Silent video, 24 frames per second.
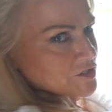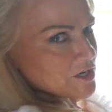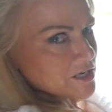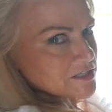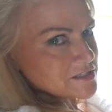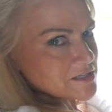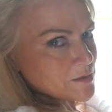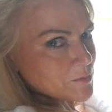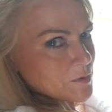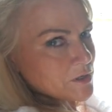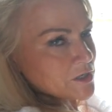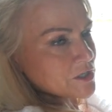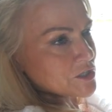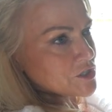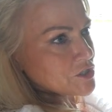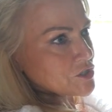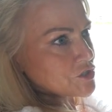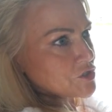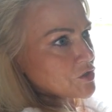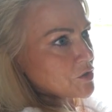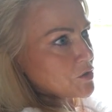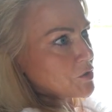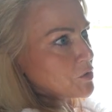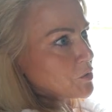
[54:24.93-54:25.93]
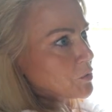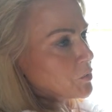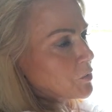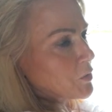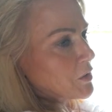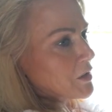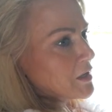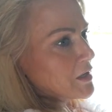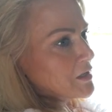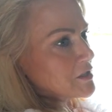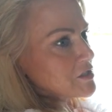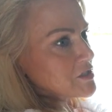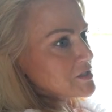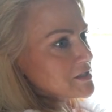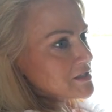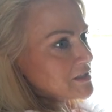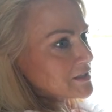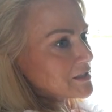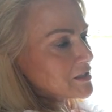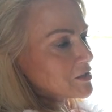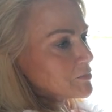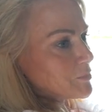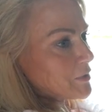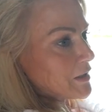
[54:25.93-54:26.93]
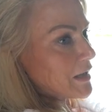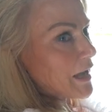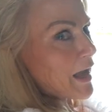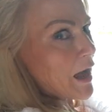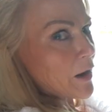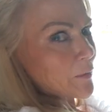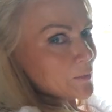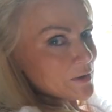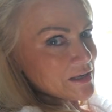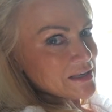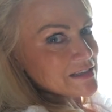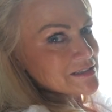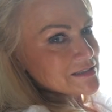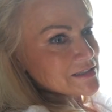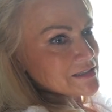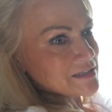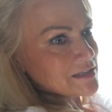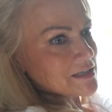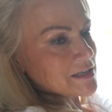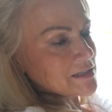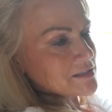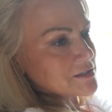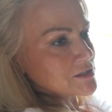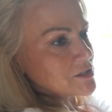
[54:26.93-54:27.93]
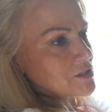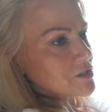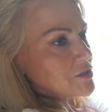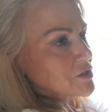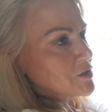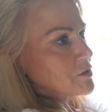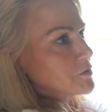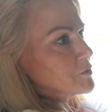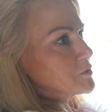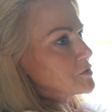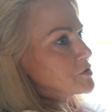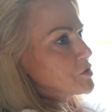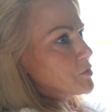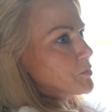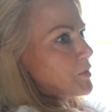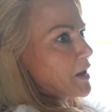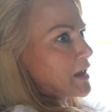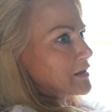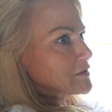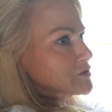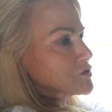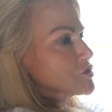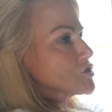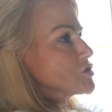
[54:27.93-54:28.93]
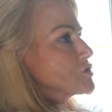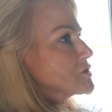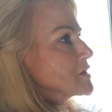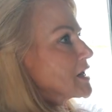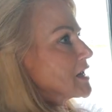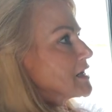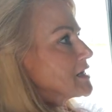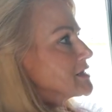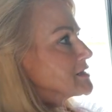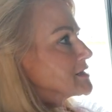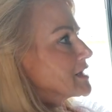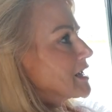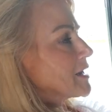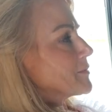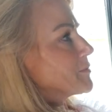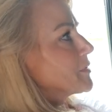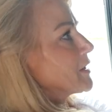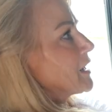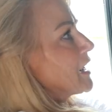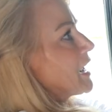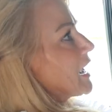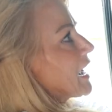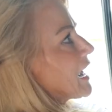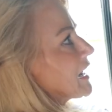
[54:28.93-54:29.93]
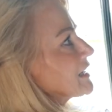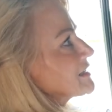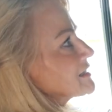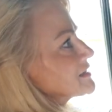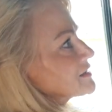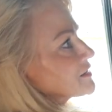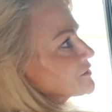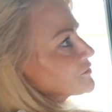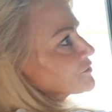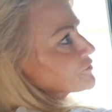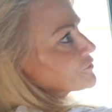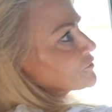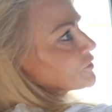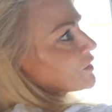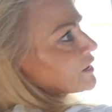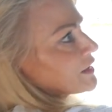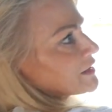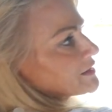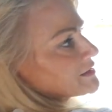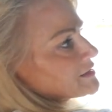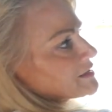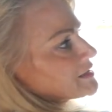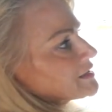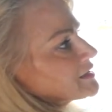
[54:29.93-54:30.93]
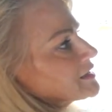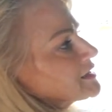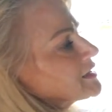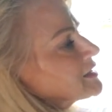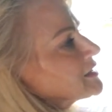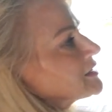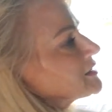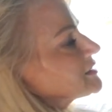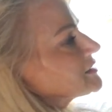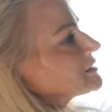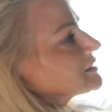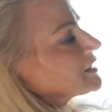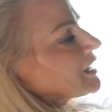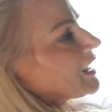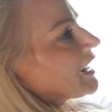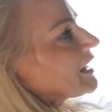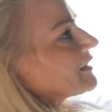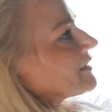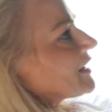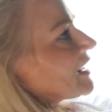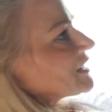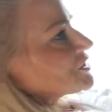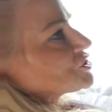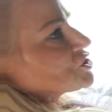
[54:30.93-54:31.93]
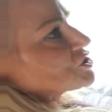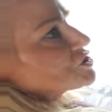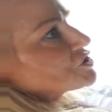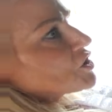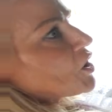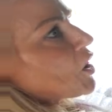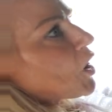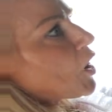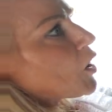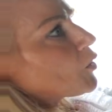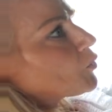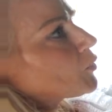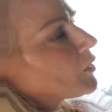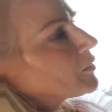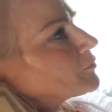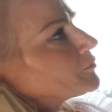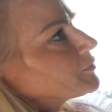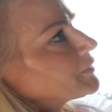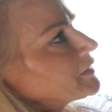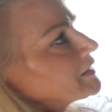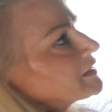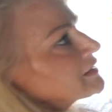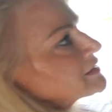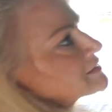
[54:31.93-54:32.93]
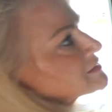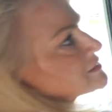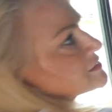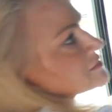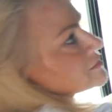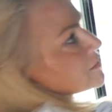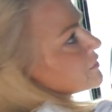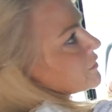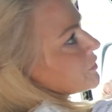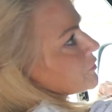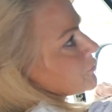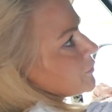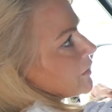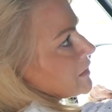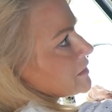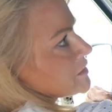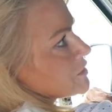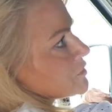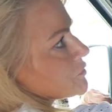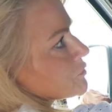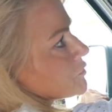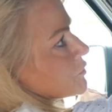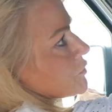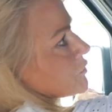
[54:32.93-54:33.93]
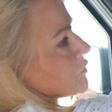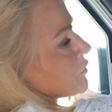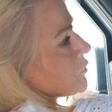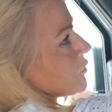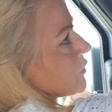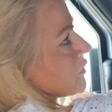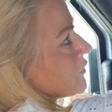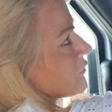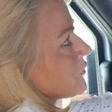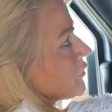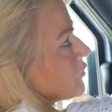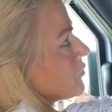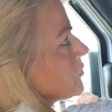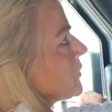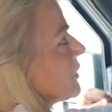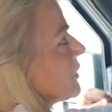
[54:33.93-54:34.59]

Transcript: shades. I wanted to show you just a little bit how easy it is to do. So passenger side is up. I did the front, and that's just all one piece, threads through the rear view